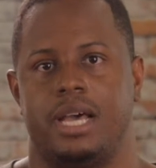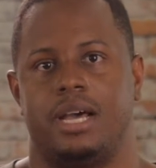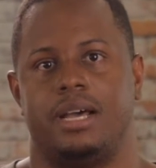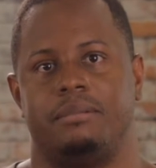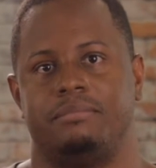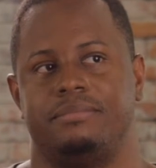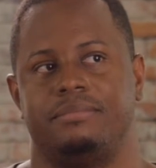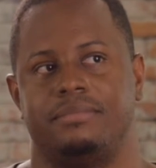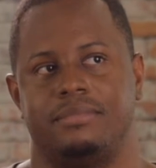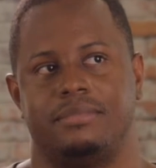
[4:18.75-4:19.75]

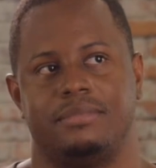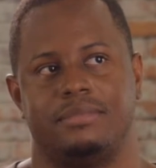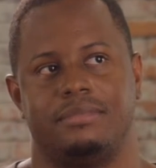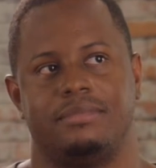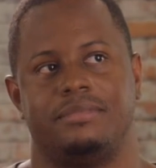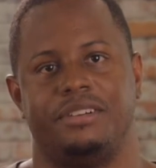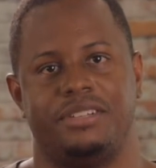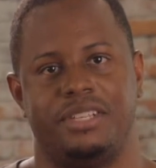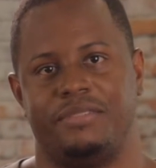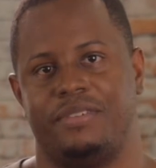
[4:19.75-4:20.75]

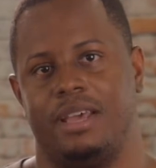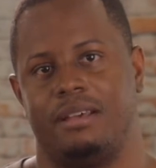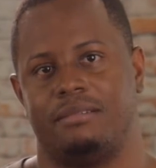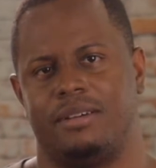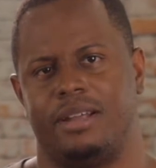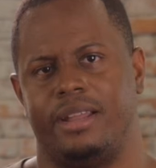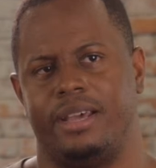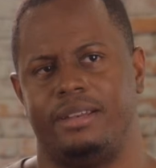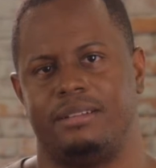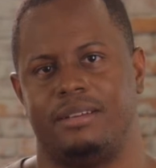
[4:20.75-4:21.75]
day or
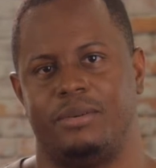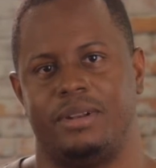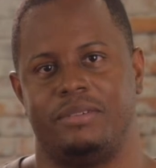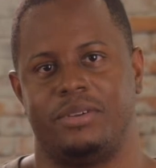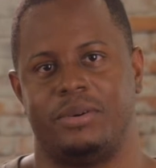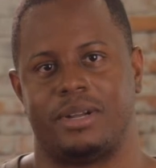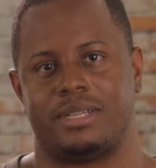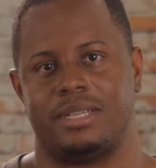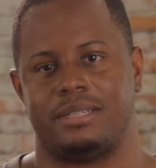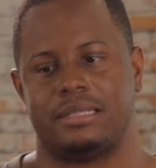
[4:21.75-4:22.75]
night, or whenever you watch
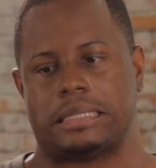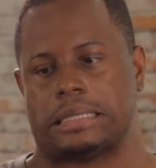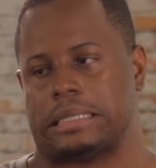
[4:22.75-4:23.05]
this.